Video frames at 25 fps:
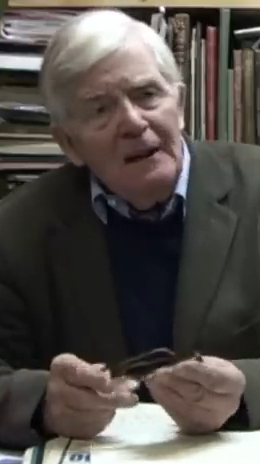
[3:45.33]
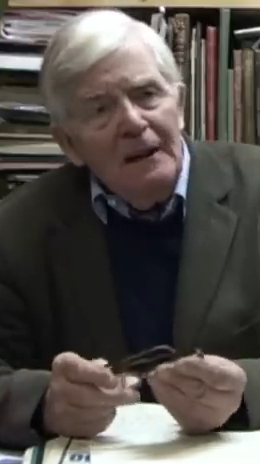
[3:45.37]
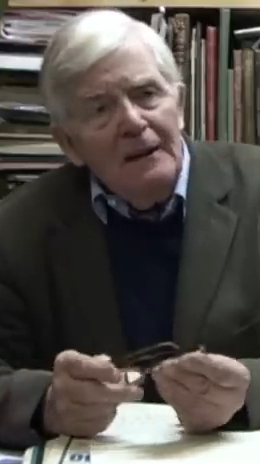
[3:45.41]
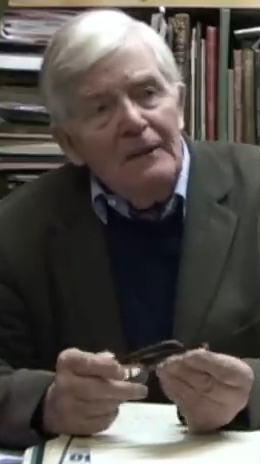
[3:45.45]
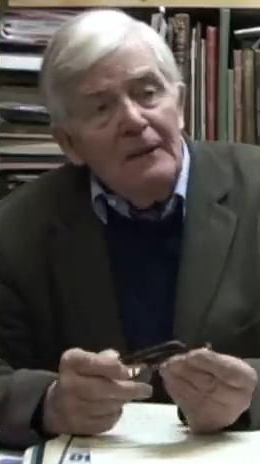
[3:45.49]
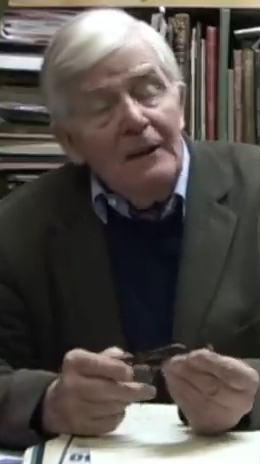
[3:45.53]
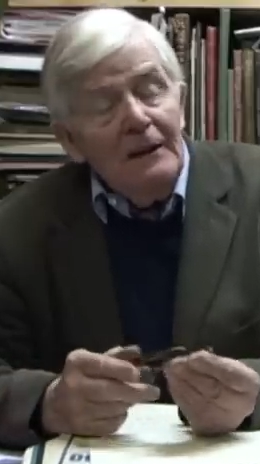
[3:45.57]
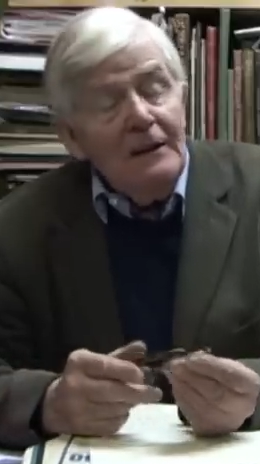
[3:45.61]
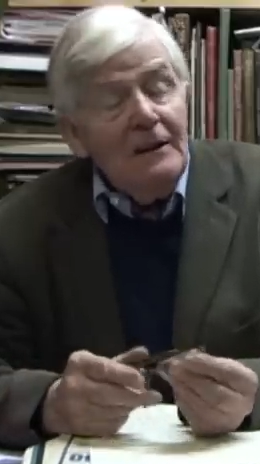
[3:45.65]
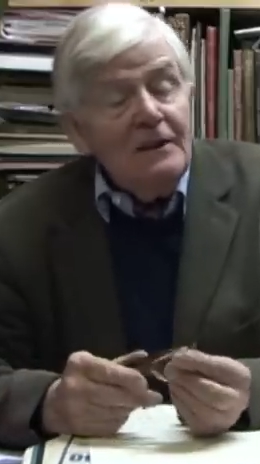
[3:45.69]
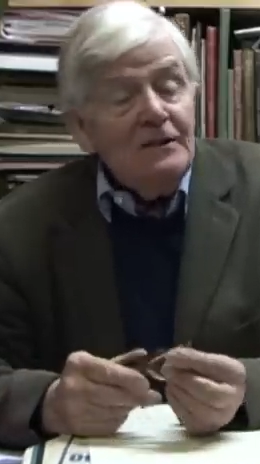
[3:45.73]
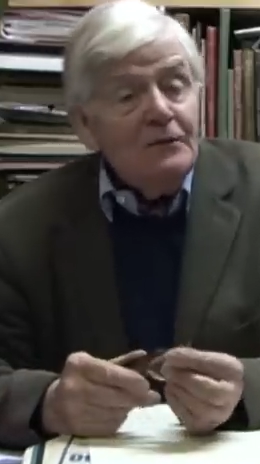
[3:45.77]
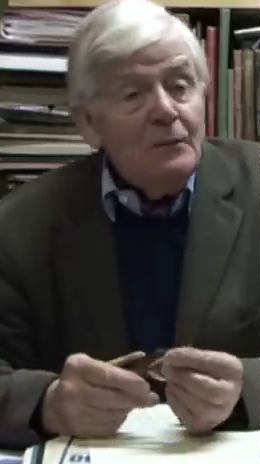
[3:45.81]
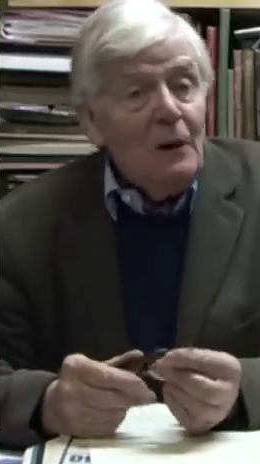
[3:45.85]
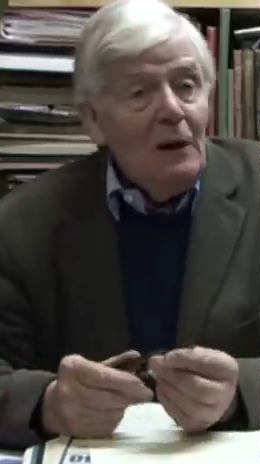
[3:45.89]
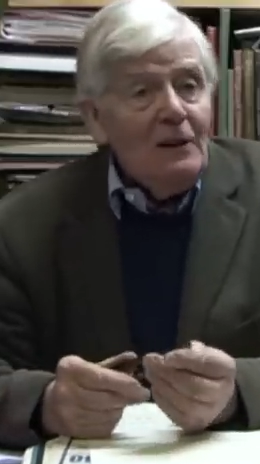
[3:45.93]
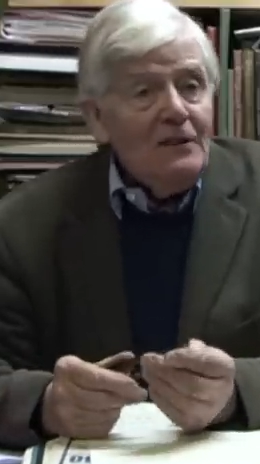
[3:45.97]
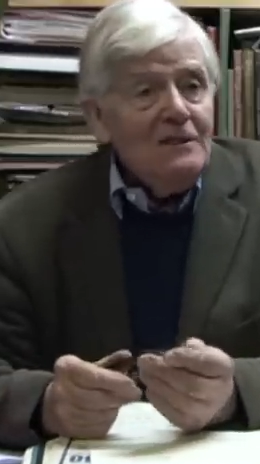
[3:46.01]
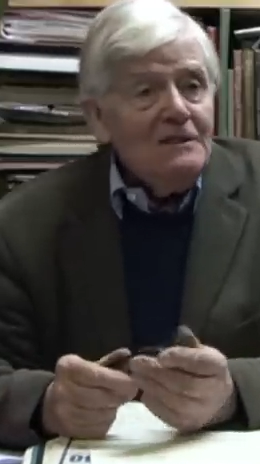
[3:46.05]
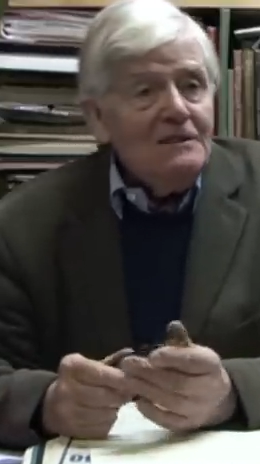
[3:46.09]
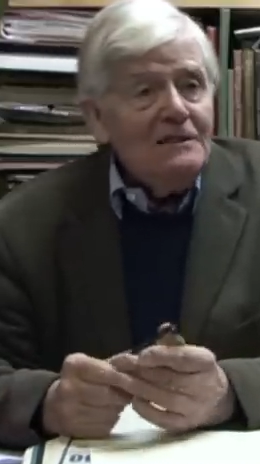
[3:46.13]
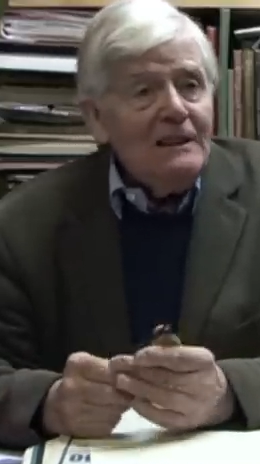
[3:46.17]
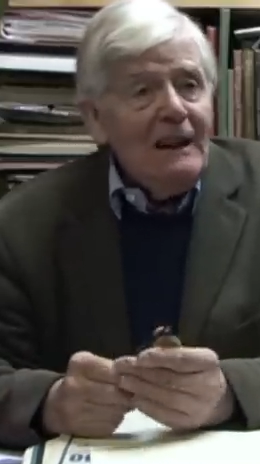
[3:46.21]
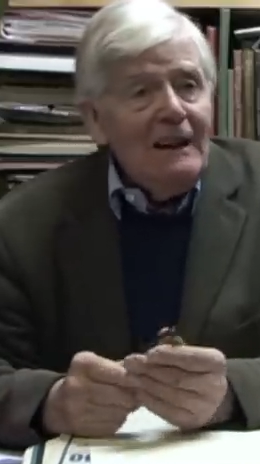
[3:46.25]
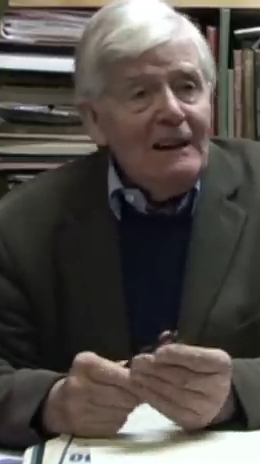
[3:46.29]
I find it's a
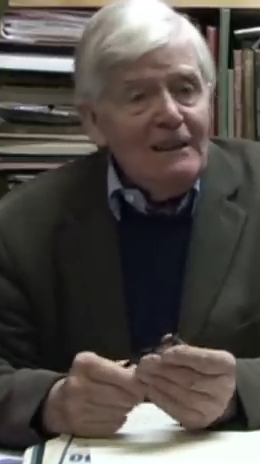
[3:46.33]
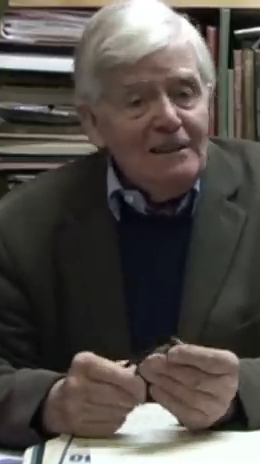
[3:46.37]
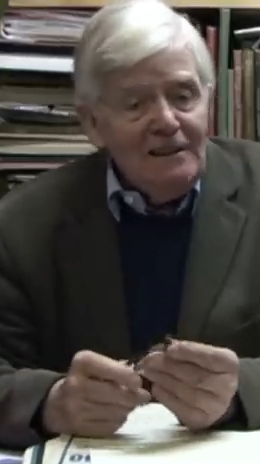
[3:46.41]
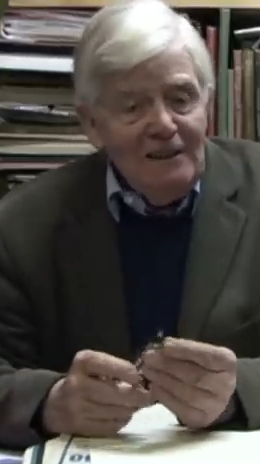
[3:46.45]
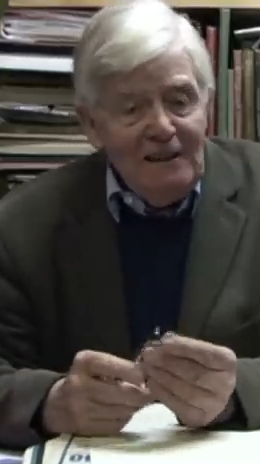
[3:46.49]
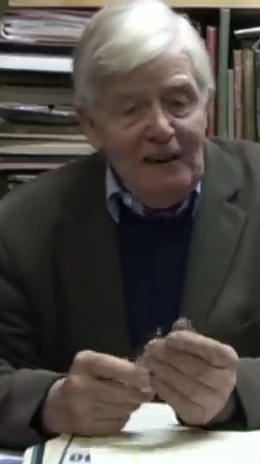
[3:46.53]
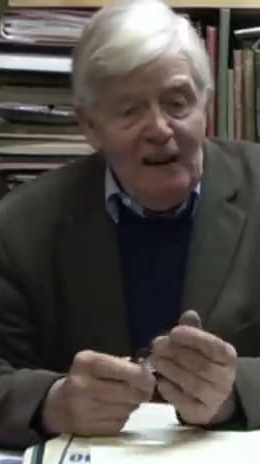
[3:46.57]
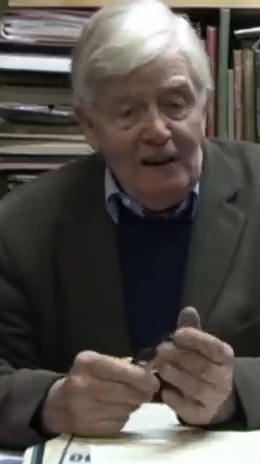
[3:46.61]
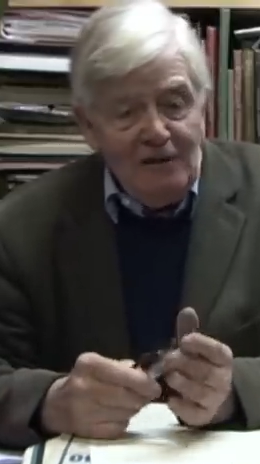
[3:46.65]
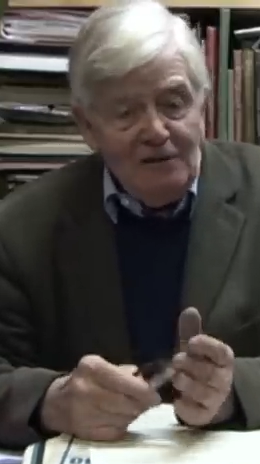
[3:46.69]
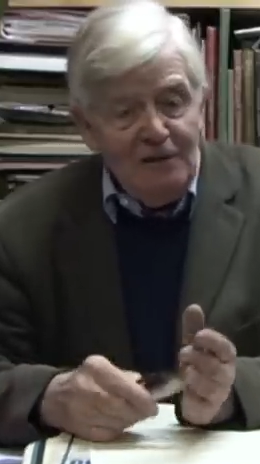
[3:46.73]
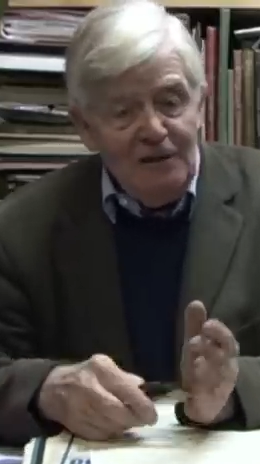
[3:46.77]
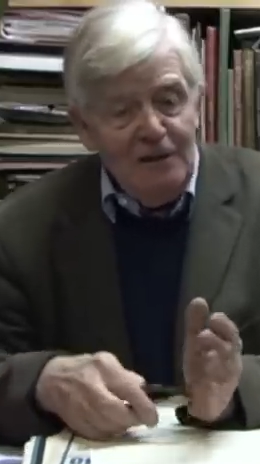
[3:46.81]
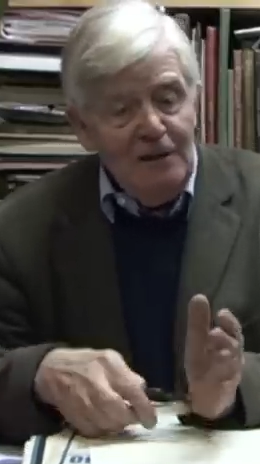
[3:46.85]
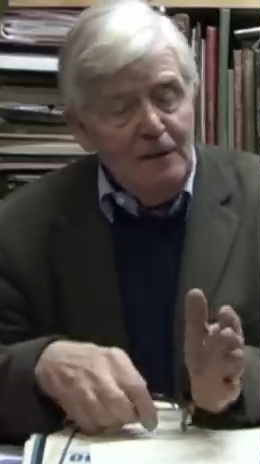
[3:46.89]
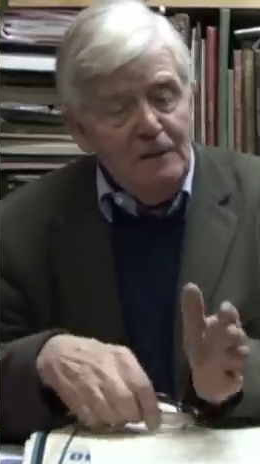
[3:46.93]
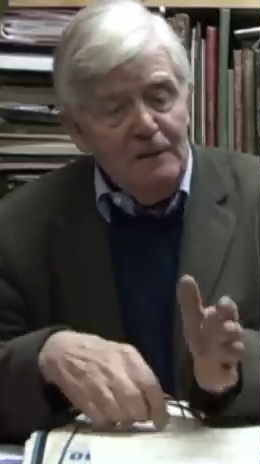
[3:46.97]
rather sad thing actually.